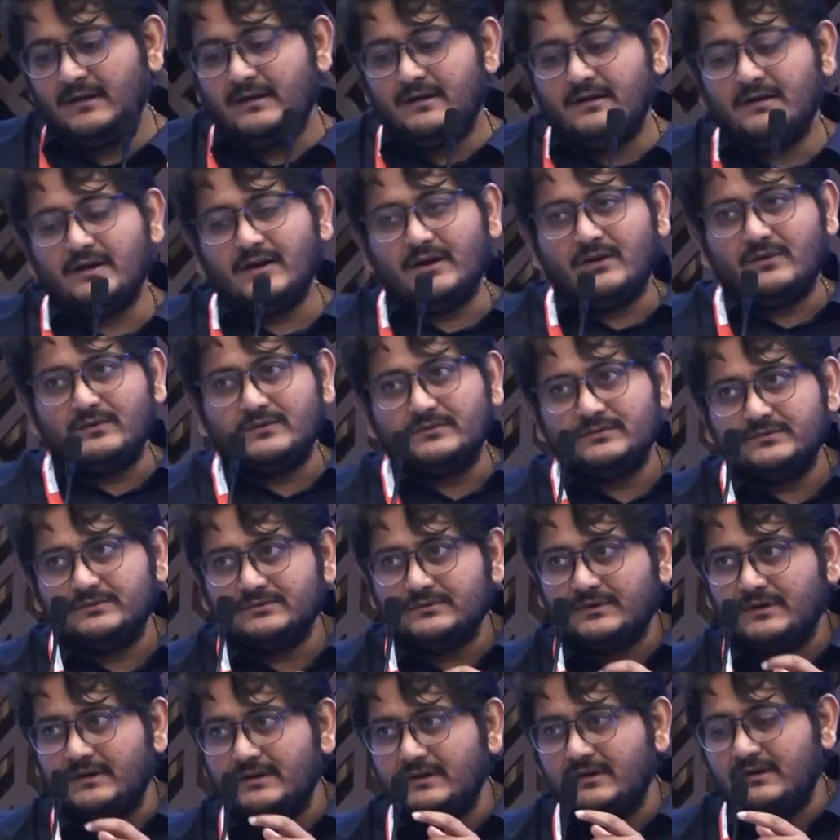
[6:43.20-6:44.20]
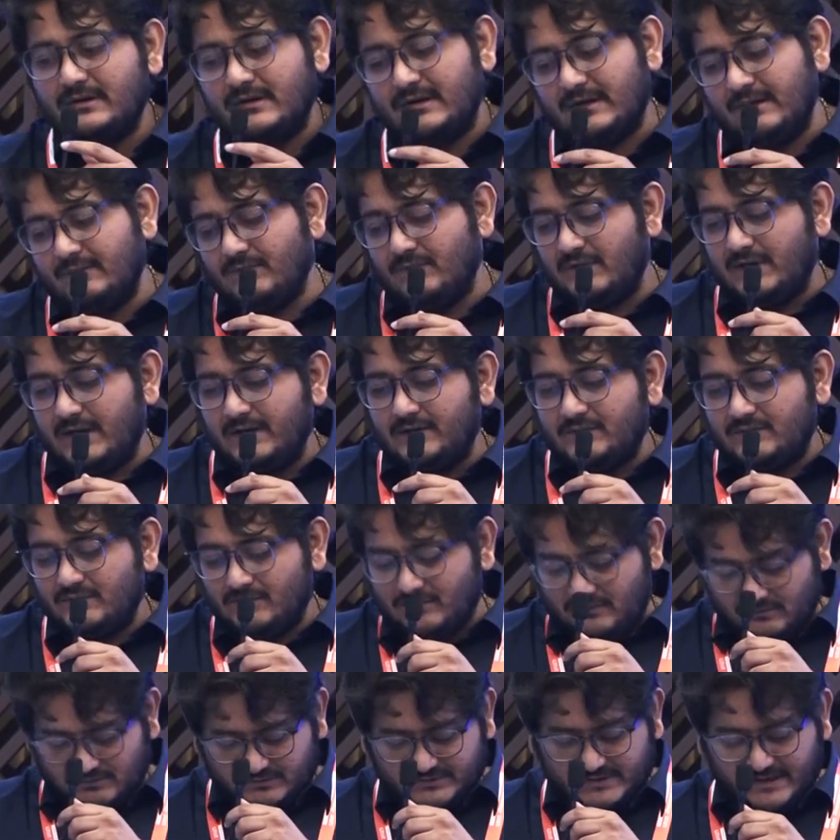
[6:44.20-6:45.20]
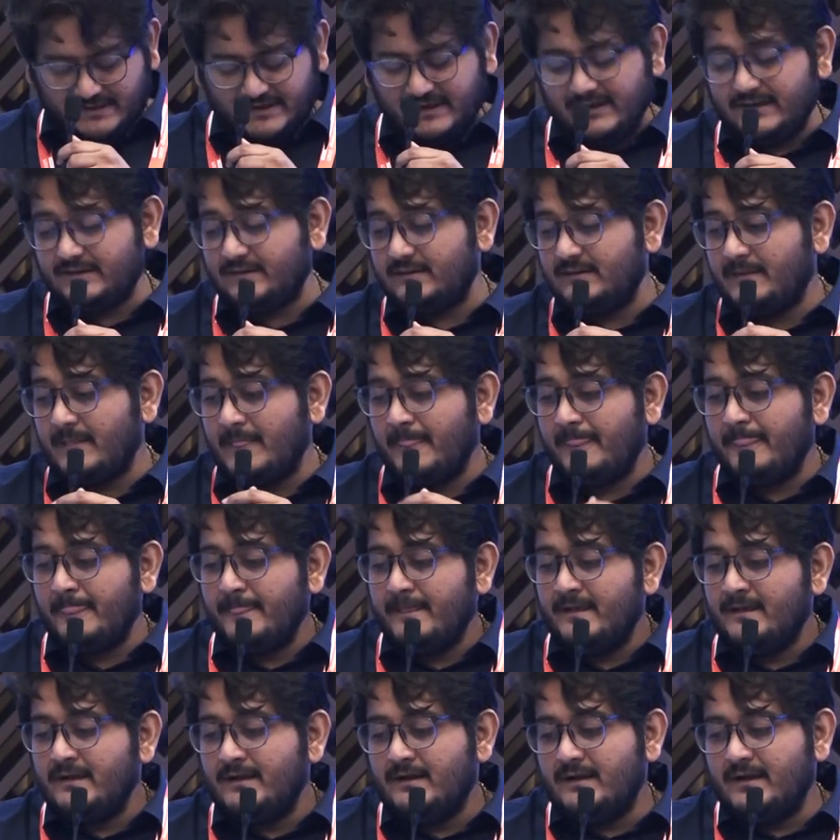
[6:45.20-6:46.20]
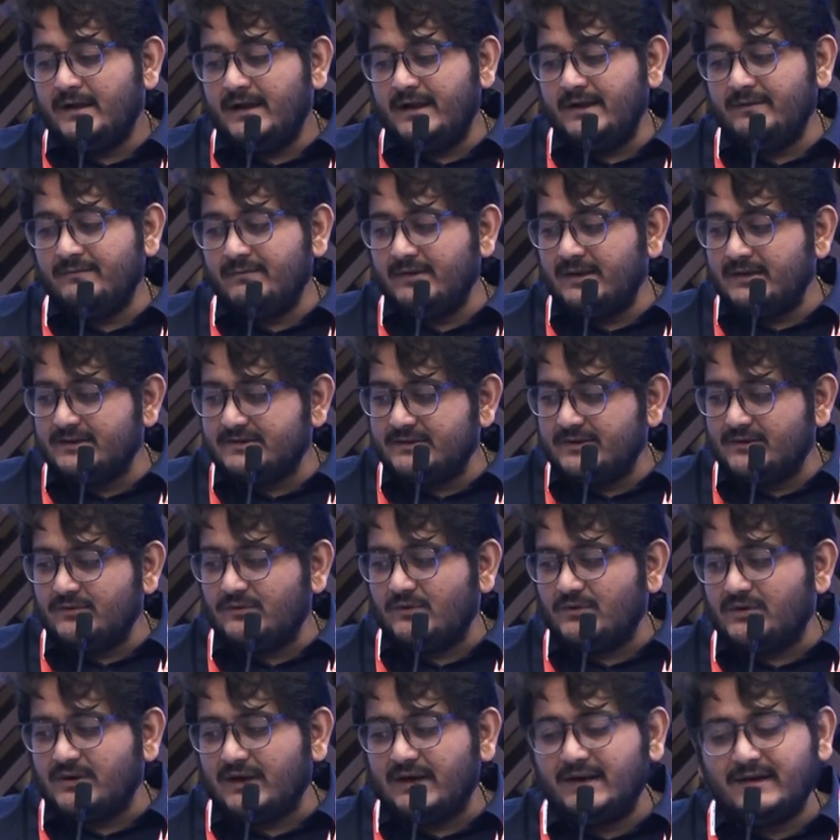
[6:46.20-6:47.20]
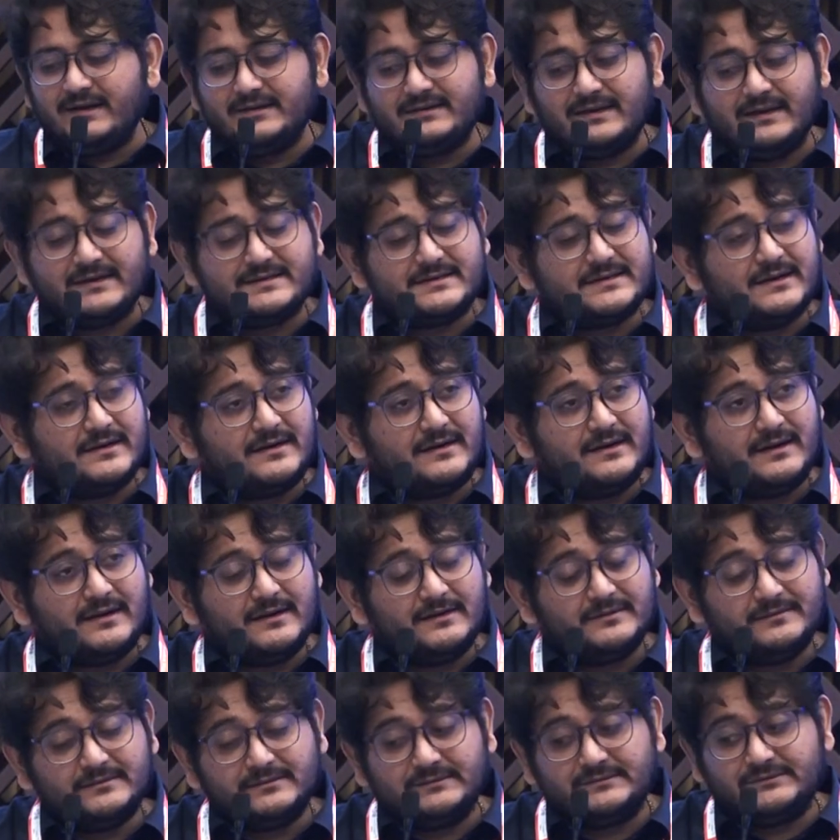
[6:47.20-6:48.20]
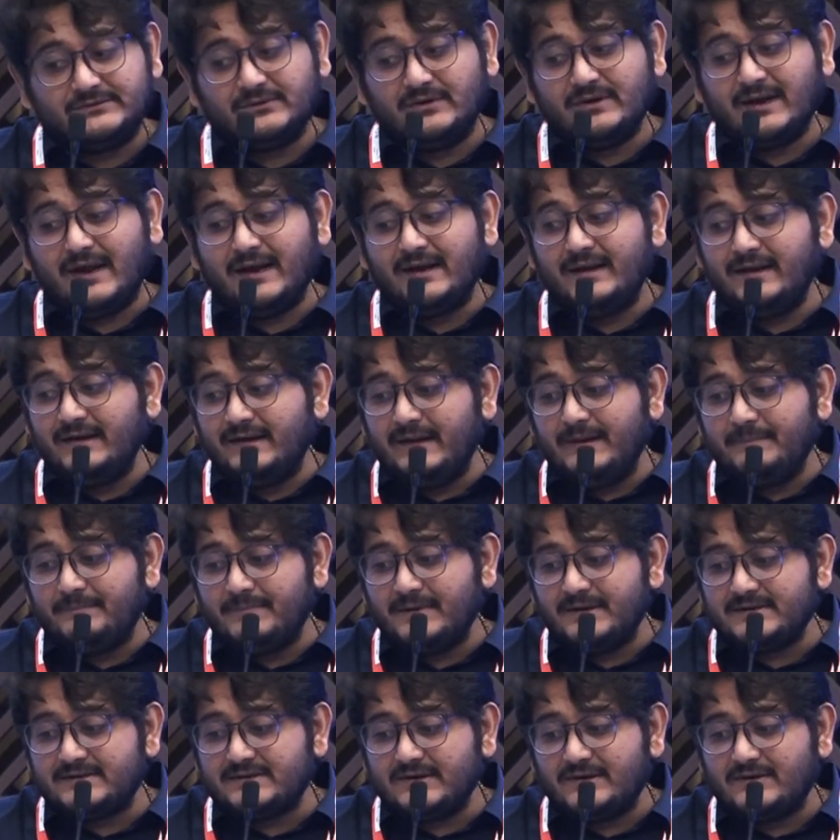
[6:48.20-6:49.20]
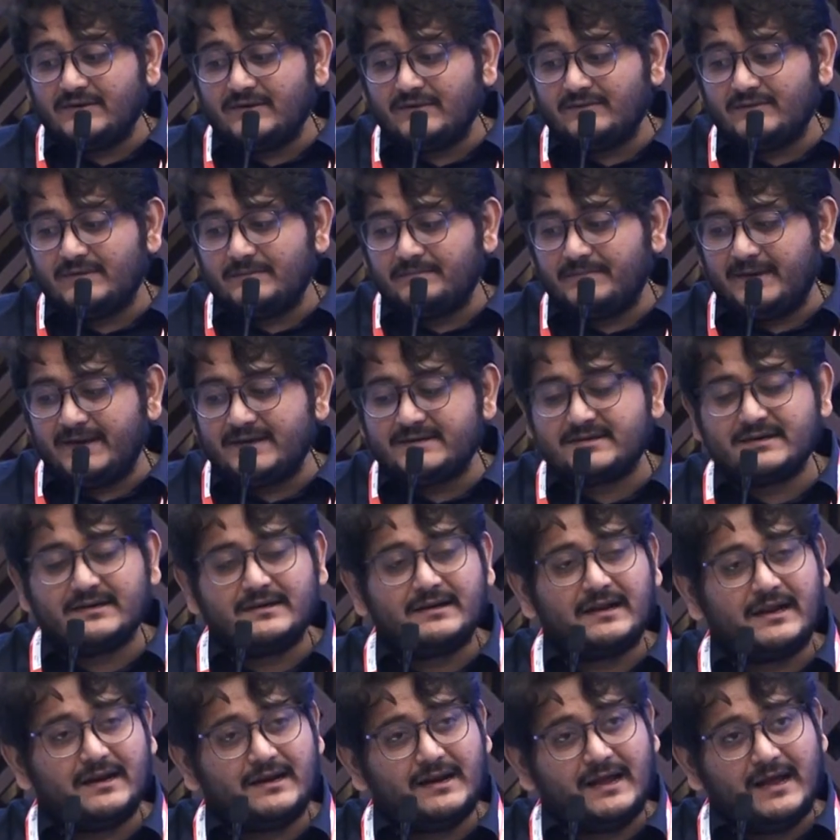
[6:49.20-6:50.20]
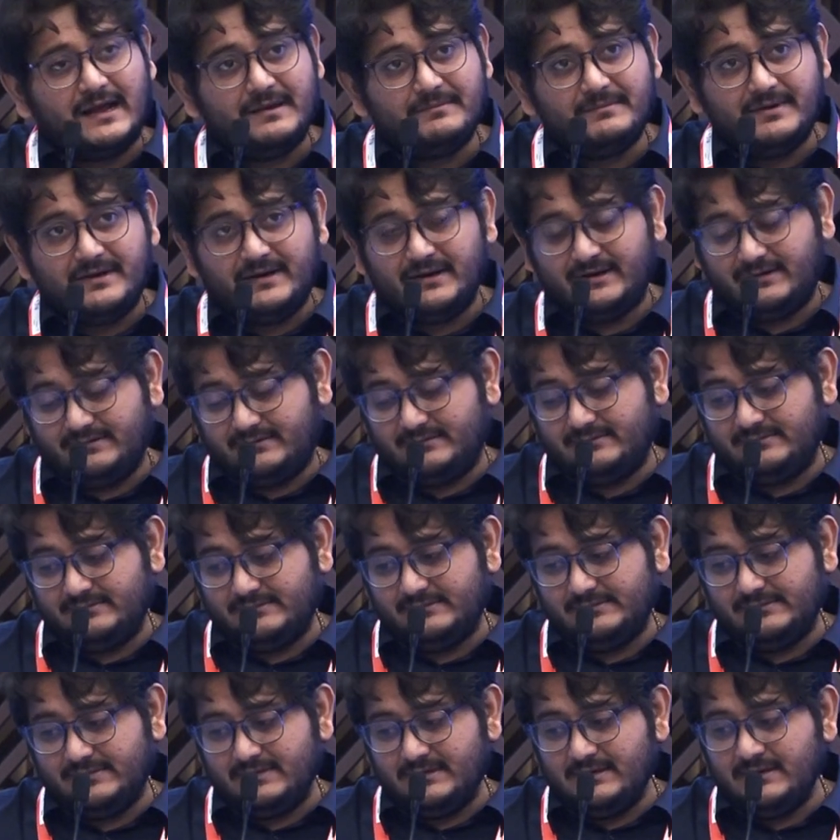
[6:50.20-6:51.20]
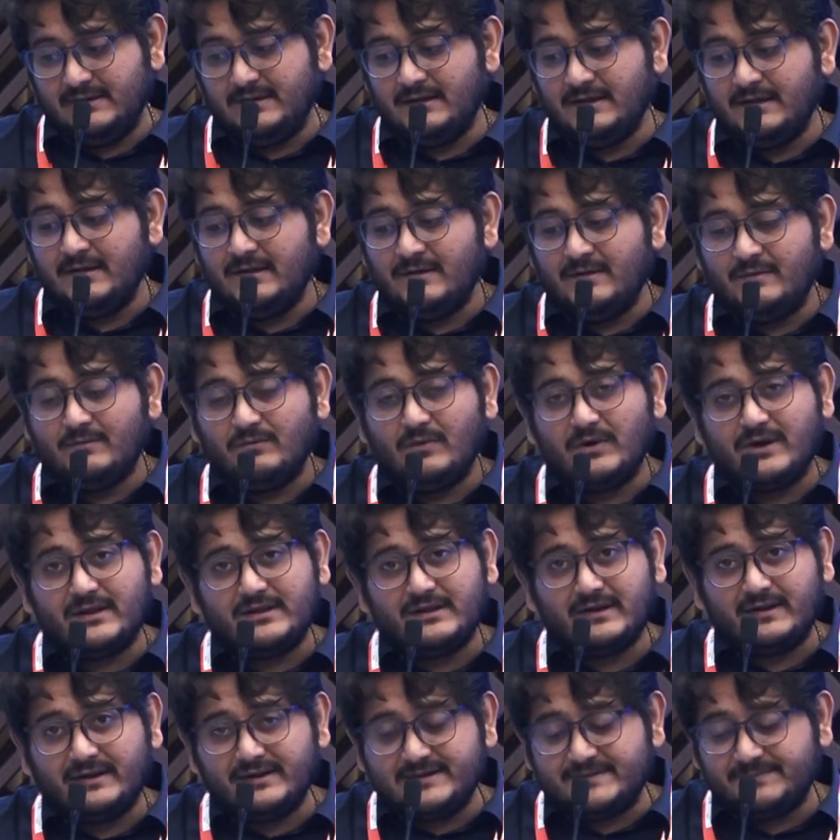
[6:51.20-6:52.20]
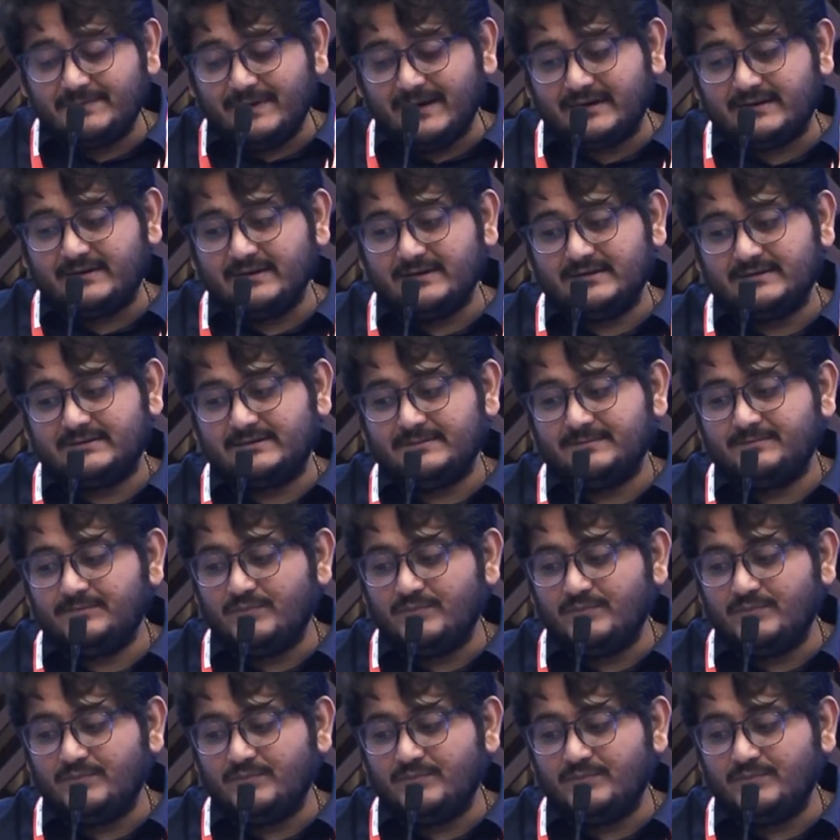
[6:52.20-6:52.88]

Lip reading: Now, I would like to go to second. Invasive otitis externa. So 90% of the patients are diabetic. What are the risk factors?